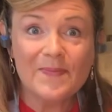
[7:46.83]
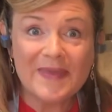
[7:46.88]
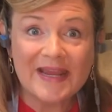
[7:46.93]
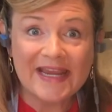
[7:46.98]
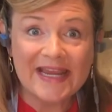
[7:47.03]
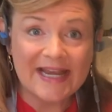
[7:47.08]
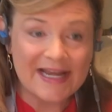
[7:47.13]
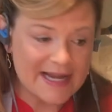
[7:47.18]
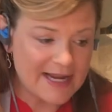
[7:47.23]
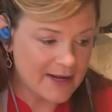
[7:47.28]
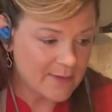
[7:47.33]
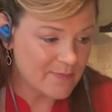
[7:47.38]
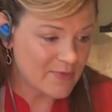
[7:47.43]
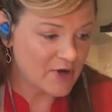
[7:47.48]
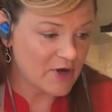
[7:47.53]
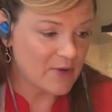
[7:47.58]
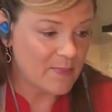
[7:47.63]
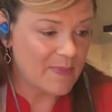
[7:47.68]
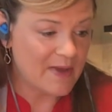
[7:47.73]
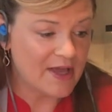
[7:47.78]
making
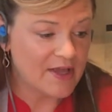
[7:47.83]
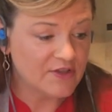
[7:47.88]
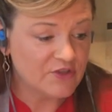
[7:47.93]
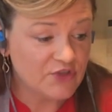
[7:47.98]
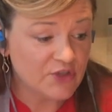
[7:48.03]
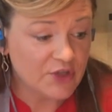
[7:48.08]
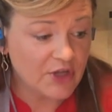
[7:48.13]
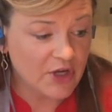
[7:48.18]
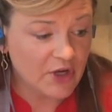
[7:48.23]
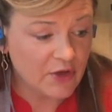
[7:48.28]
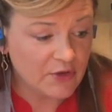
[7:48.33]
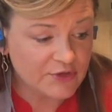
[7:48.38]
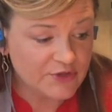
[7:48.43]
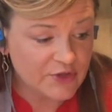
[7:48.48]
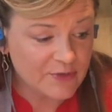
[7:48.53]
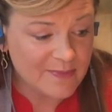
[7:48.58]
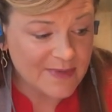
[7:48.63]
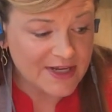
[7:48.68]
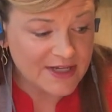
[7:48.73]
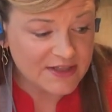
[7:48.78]
hamburger buns. You can also
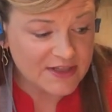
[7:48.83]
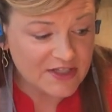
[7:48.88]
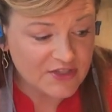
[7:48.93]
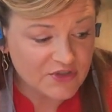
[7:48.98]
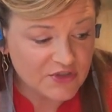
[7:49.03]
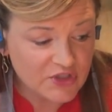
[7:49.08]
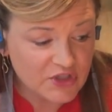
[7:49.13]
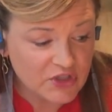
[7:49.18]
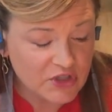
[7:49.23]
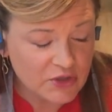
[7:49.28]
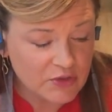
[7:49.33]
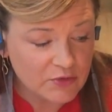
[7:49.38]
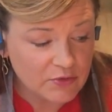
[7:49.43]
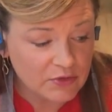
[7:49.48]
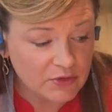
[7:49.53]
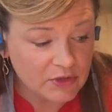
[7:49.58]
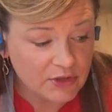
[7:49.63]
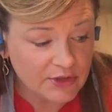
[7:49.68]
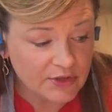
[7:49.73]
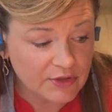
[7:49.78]
make these cute
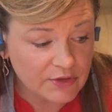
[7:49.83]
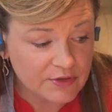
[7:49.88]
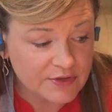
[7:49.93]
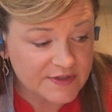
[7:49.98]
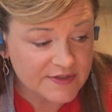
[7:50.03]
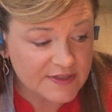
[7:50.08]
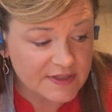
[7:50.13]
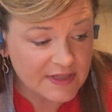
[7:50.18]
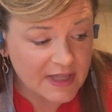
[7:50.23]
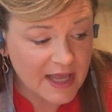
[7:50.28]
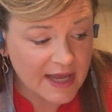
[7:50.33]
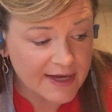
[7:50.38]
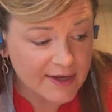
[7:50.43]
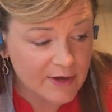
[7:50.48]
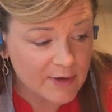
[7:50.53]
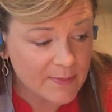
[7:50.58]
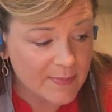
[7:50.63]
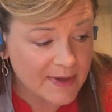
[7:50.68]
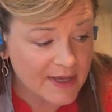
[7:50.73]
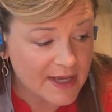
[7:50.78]
little
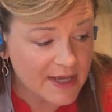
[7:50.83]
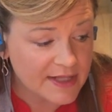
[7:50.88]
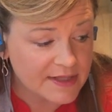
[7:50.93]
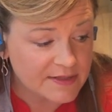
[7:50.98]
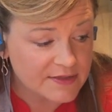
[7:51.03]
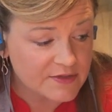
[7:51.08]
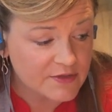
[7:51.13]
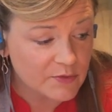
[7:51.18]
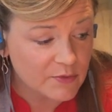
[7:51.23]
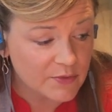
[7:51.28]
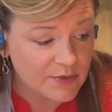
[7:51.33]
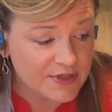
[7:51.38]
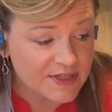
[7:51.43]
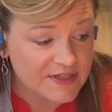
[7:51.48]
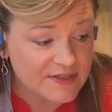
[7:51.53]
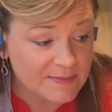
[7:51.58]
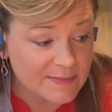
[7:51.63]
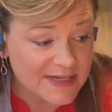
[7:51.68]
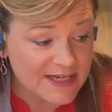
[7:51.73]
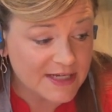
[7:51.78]
slider buns or
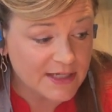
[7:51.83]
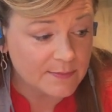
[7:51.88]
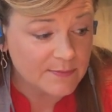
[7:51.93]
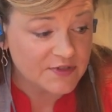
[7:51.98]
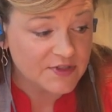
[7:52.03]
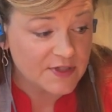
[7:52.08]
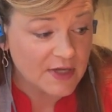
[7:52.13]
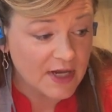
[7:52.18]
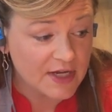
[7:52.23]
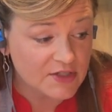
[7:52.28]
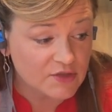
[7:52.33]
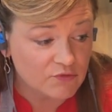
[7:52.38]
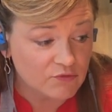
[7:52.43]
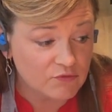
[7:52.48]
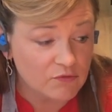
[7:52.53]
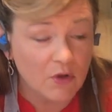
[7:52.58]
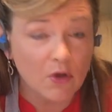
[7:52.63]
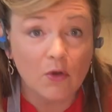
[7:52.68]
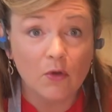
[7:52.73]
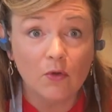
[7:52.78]
these medium-sized
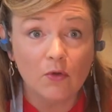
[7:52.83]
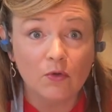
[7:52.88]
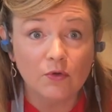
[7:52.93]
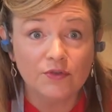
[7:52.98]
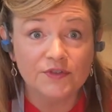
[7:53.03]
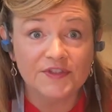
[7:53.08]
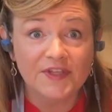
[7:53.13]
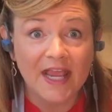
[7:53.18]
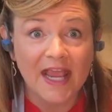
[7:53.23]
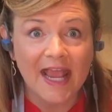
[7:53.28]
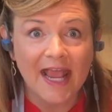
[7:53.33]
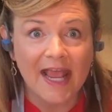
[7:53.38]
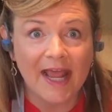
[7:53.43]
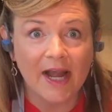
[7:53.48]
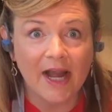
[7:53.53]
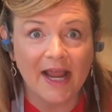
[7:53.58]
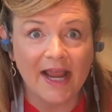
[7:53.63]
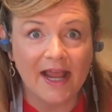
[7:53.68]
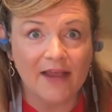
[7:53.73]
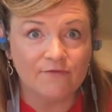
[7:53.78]
rolls, and
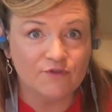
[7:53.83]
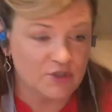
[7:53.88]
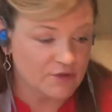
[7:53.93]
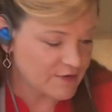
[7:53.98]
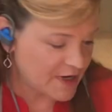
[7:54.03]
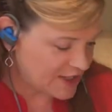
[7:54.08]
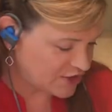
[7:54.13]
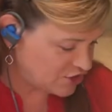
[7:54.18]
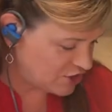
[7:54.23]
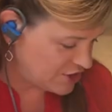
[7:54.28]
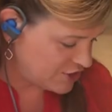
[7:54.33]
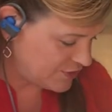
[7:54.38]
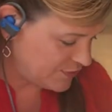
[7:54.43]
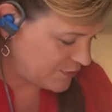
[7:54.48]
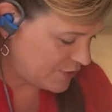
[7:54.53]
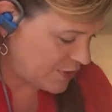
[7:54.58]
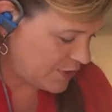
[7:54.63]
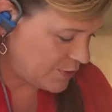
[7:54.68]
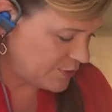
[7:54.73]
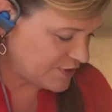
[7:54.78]
I have directions for
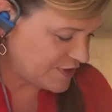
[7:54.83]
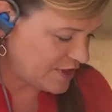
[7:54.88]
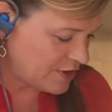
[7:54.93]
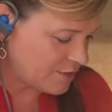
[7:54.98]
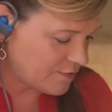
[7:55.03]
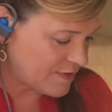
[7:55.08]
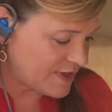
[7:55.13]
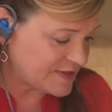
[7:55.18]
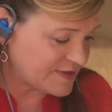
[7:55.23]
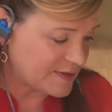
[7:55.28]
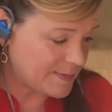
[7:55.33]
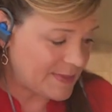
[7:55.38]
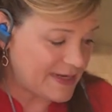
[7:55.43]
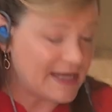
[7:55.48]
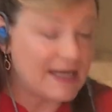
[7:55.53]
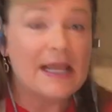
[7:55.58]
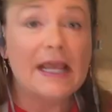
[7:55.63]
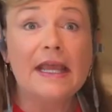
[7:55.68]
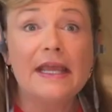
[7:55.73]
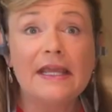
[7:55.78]
those in the
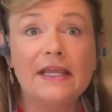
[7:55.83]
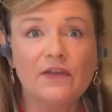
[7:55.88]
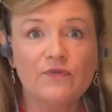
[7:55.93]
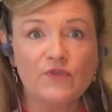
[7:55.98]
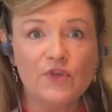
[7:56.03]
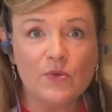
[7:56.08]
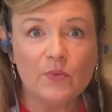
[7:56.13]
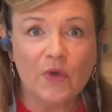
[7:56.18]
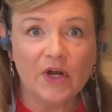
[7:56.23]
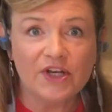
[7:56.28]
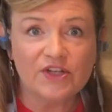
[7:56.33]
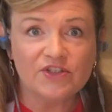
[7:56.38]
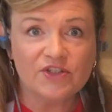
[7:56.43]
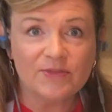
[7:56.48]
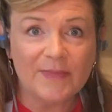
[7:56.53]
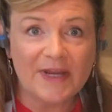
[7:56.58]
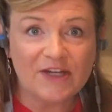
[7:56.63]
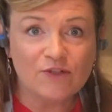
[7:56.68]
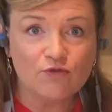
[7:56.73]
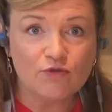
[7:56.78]
recipe. If you wanted to
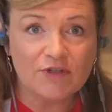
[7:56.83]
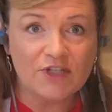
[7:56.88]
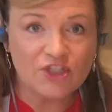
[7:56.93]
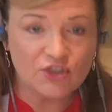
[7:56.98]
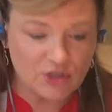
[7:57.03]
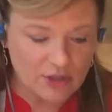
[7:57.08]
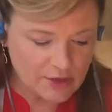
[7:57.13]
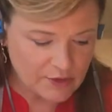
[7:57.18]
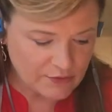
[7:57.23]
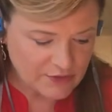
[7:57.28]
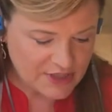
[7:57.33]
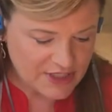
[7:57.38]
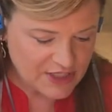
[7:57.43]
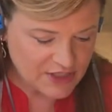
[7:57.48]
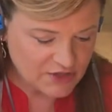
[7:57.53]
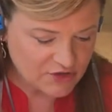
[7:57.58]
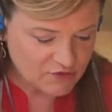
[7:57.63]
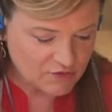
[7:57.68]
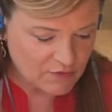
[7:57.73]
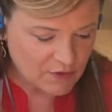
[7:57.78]
make traditional
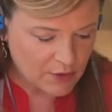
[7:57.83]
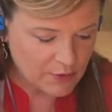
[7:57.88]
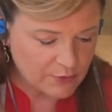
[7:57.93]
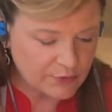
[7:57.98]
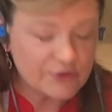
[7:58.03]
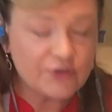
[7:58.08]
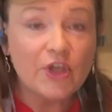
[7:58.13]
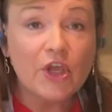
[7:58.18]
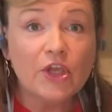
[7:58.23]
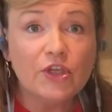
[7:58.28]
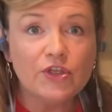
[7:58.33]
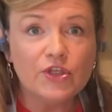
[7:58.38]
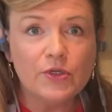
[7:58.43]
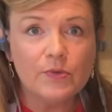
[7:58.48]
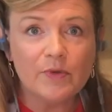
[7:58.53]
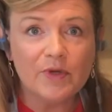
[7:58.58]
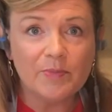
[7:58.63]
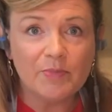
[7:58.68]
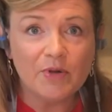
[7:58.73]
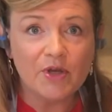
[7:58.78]
yeast rolls, you
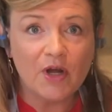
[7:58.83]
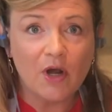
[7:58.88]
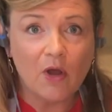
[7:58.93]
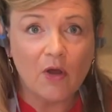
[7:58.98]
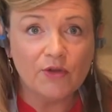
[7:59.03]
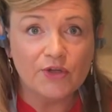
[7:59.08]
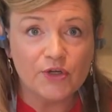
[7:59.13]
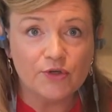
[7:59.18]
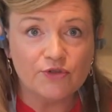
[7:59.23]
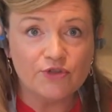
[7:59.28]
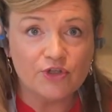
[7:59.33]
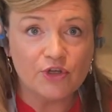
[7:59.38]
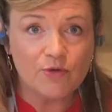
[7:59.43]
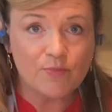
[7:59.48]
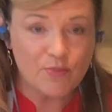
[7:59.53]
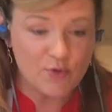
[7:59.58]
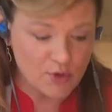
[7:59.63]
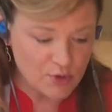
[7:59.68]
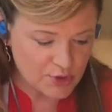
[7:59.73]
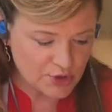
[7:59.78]
would put all your dough
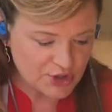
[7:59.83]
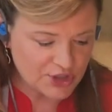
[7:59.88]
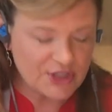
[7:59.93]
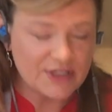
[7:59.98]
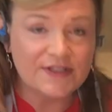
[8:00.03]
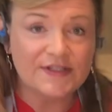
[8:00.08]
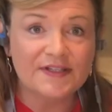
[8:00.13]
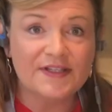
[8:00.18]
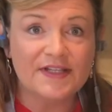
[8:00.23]
portions